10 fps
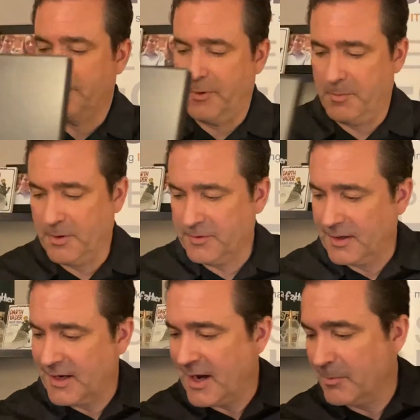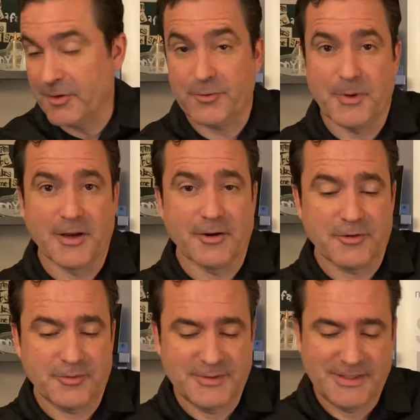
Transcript: with built-in camera and speakers.